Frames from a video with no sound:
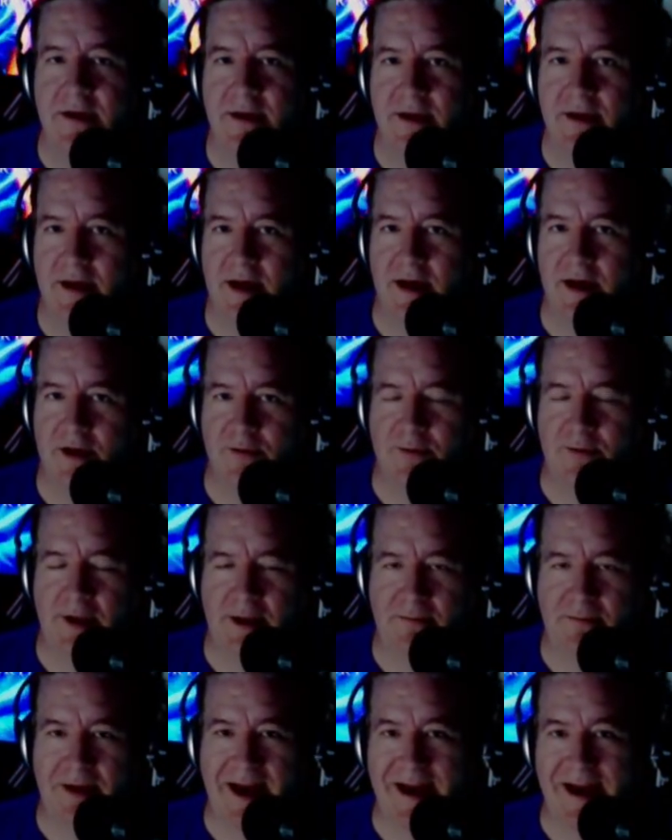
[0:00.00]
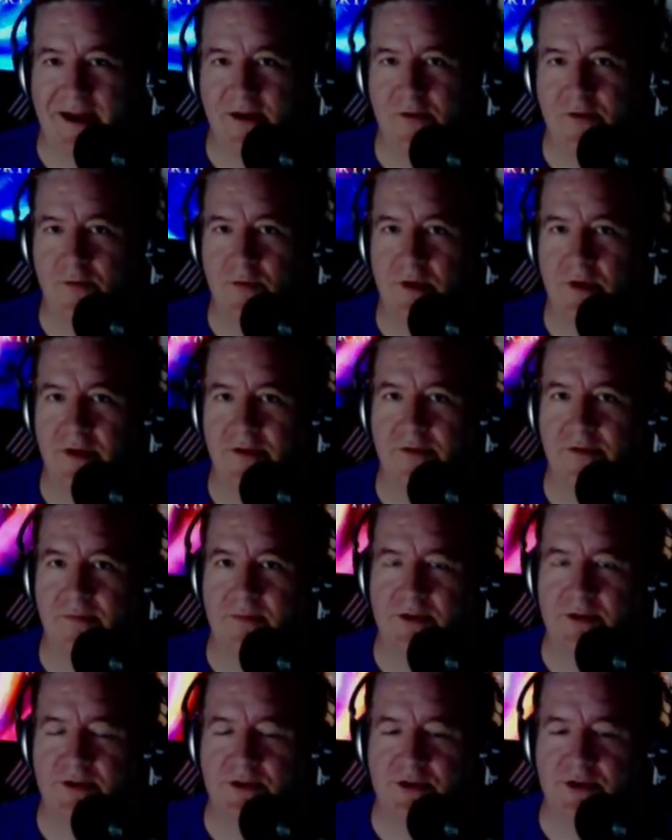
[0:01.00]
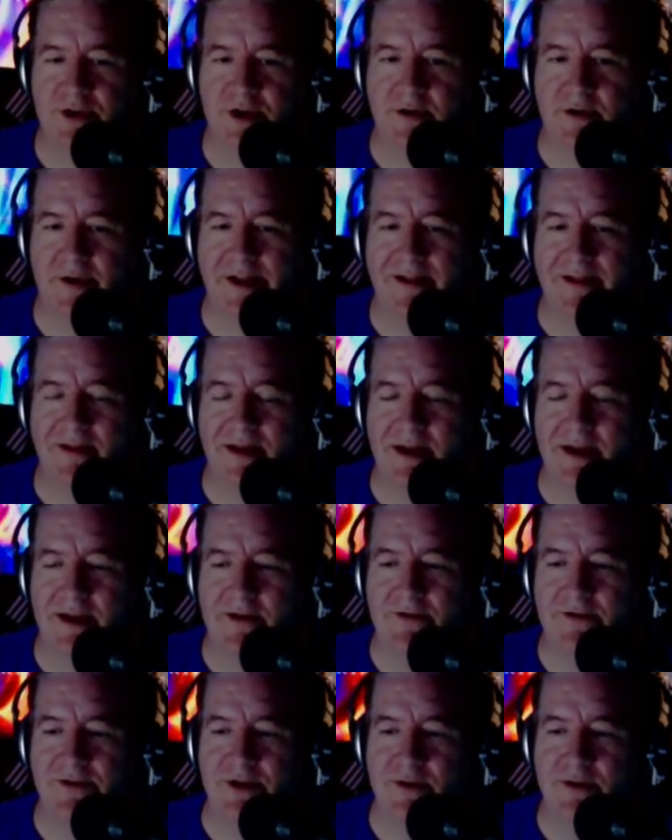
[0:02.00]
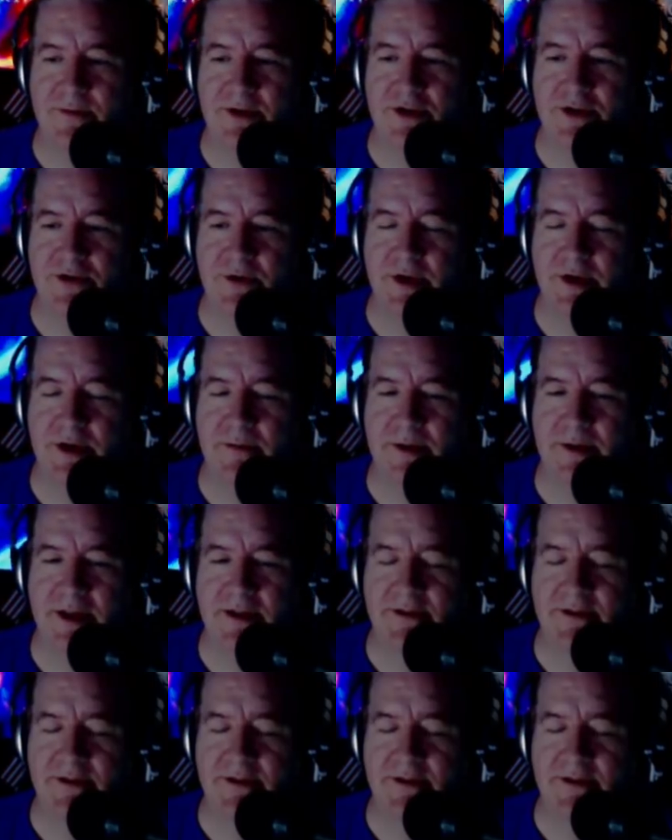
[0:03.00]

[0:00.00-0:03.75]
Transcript: I'll be back with Mr. Jerry Klein, who's going to be joining me.